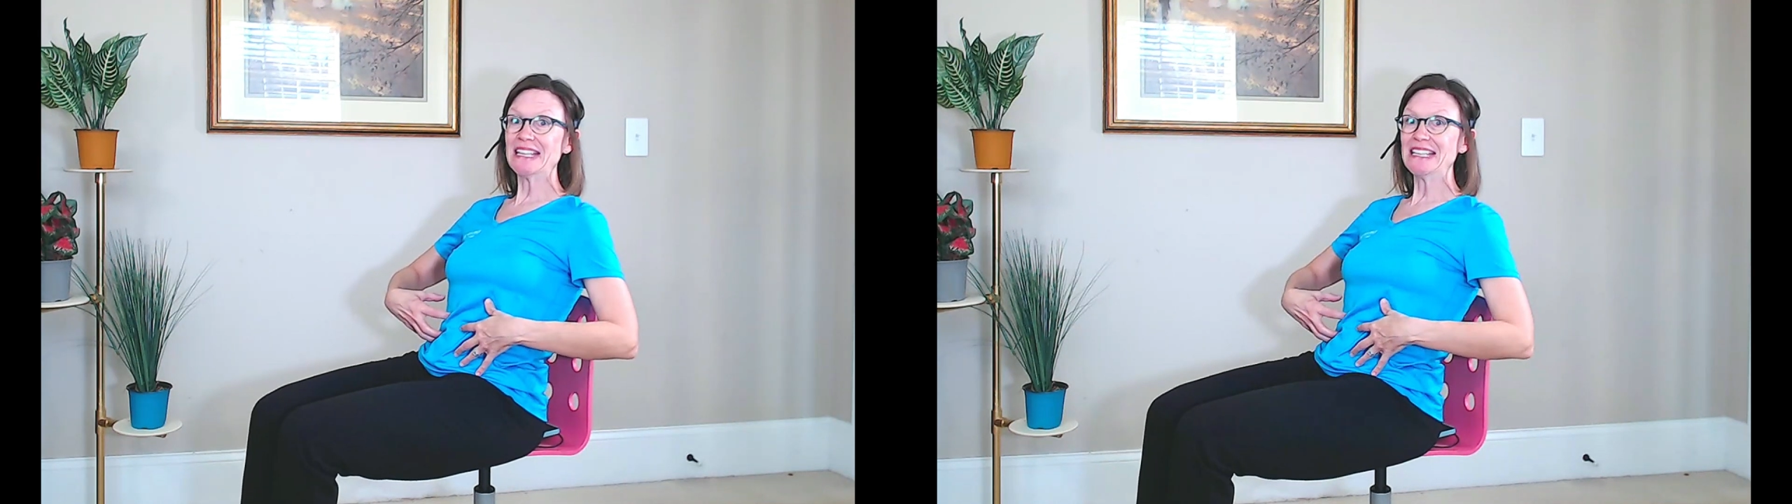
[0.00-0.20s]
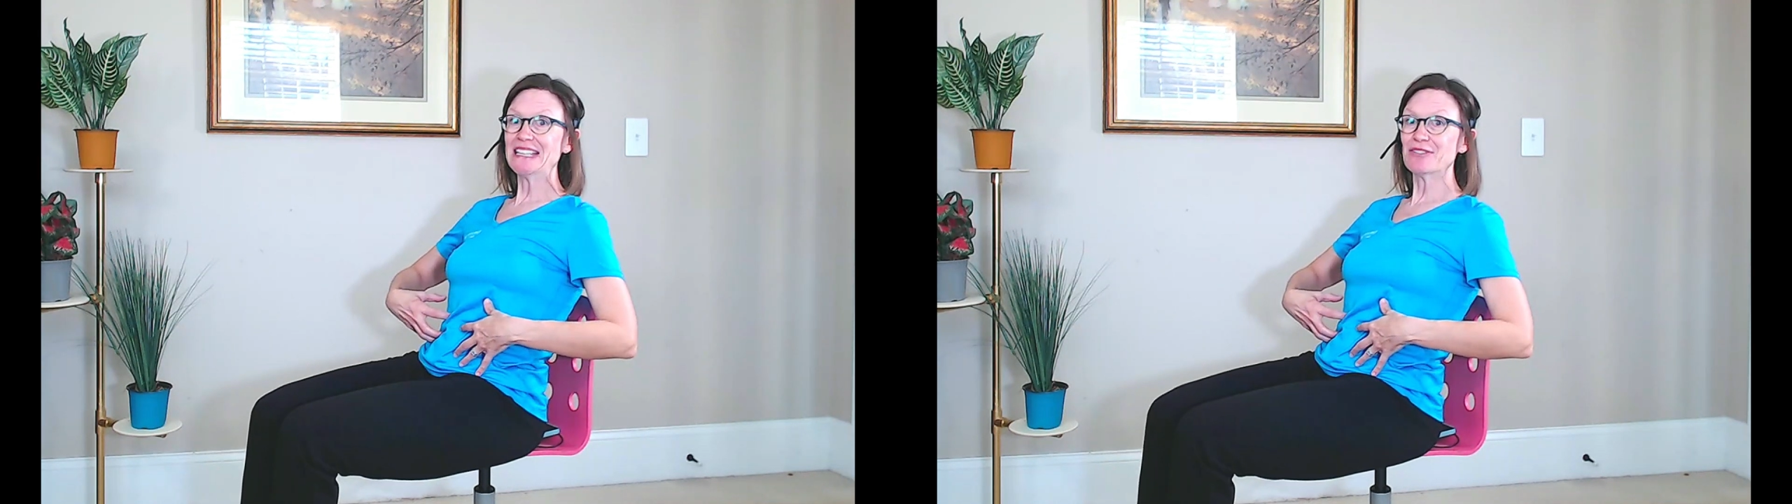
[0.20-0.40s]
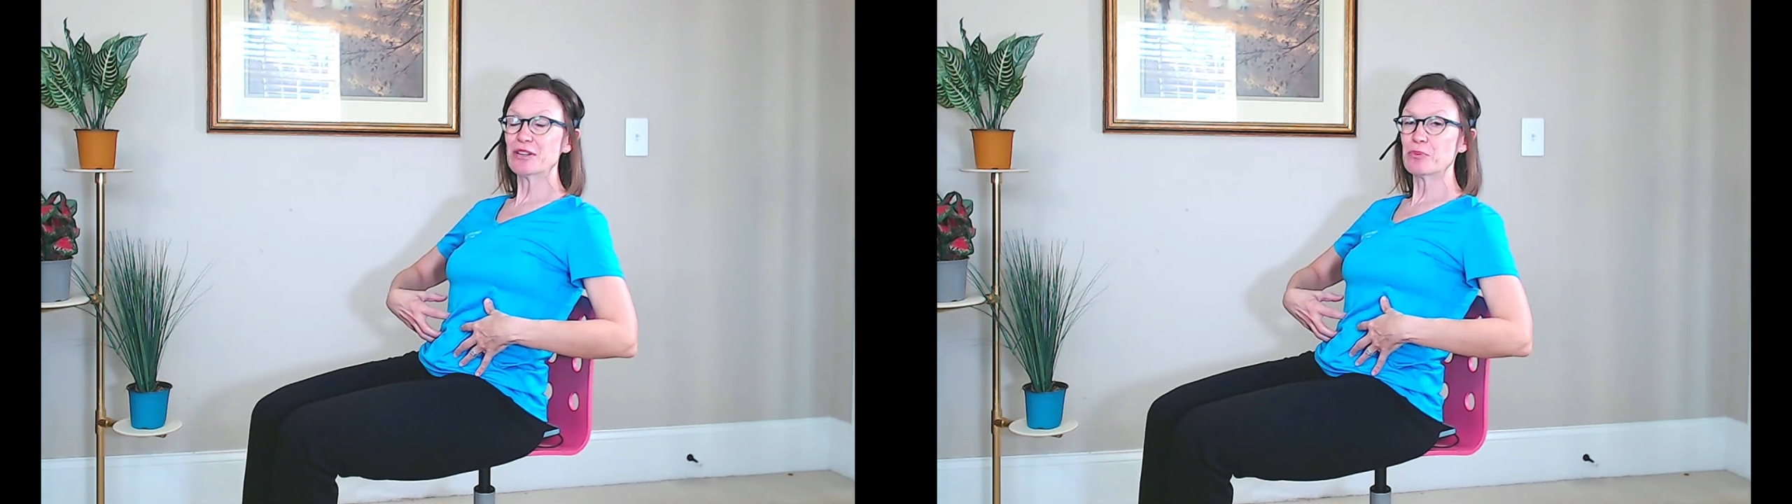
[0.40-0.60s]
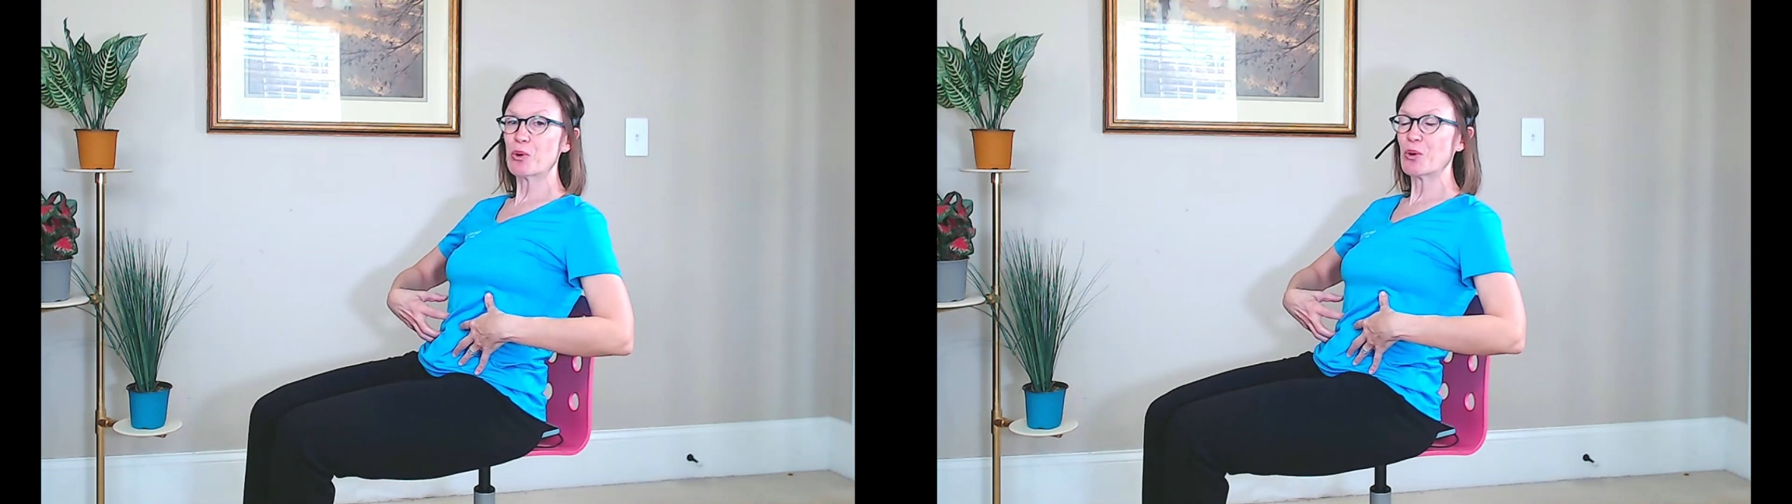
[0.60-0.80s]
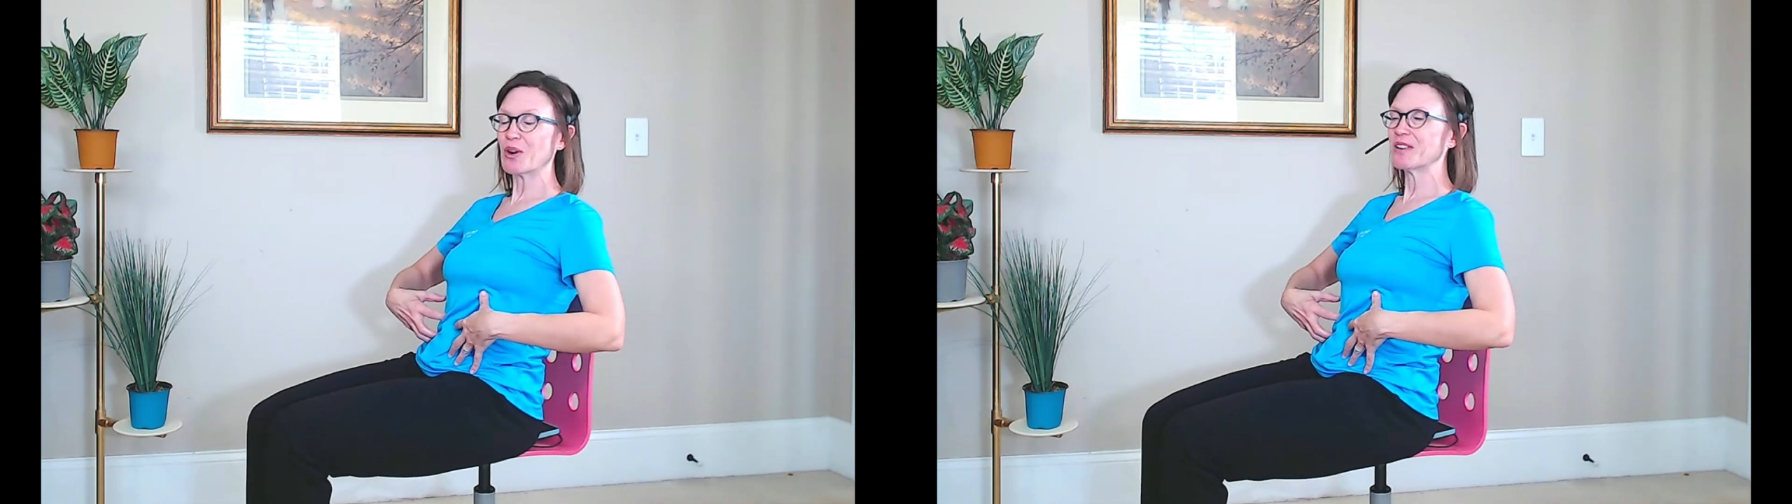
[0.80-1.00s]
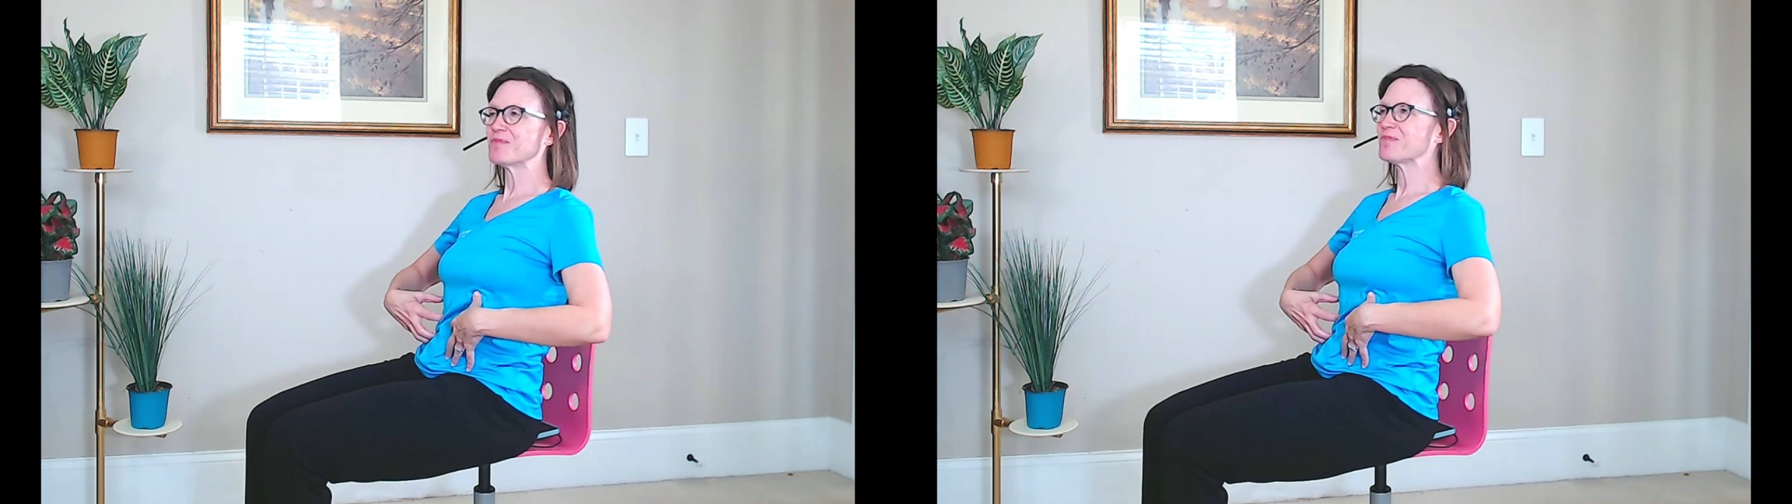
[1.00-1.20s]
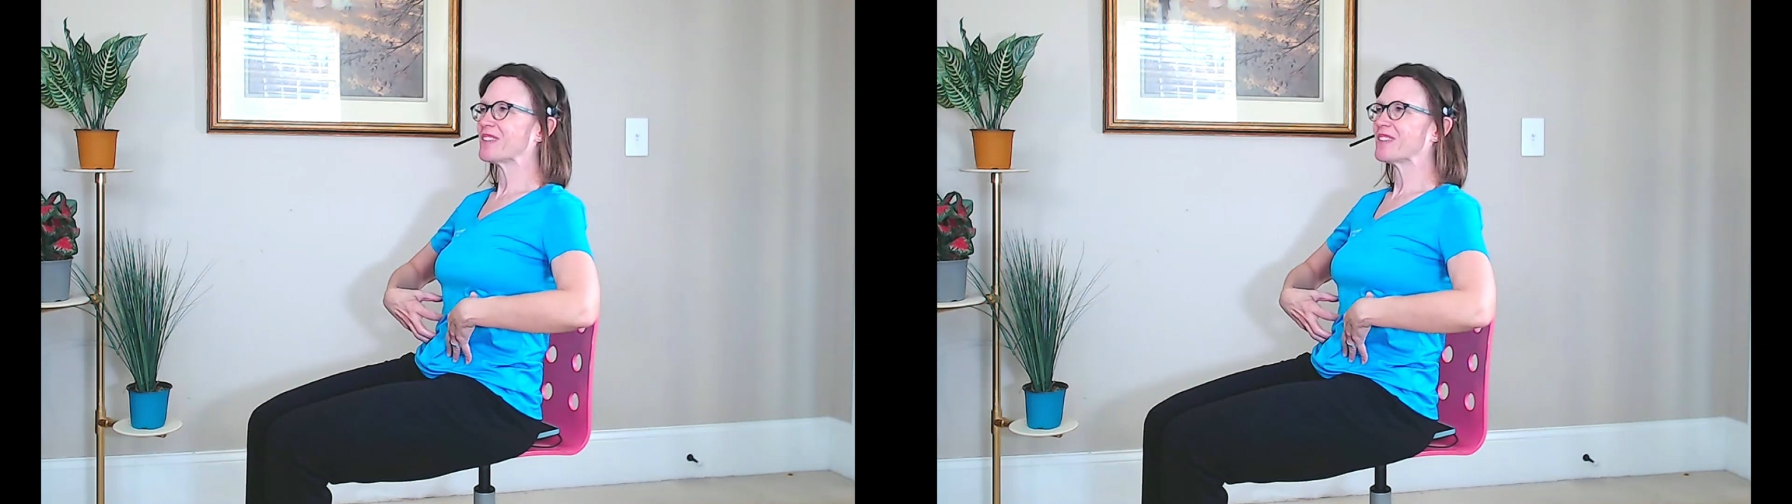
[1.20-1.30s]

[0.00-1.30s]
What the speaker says: even more.